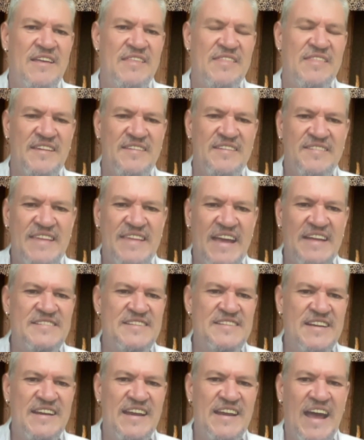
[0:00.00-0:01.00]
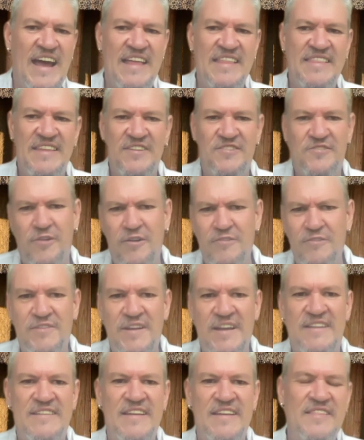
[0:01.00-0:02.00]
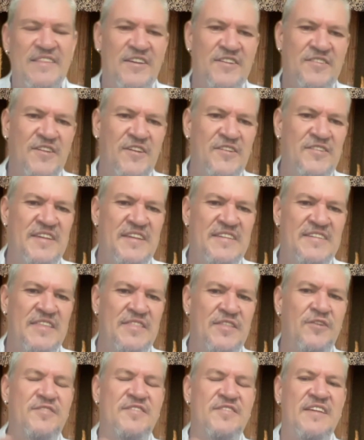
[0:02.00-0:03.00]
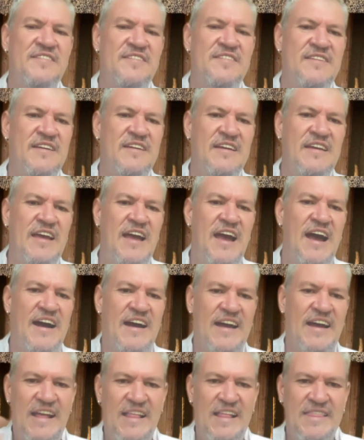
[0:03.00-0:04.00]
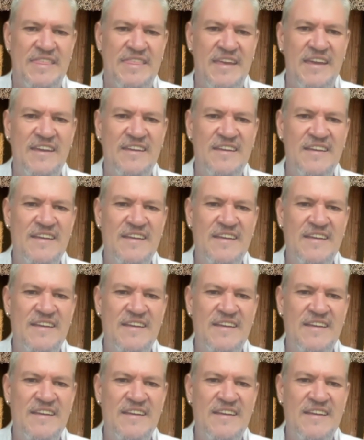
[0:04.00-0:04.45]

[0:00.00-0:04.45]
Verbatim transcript: there's tension and there's conflict and there's those things, and those things are healthy,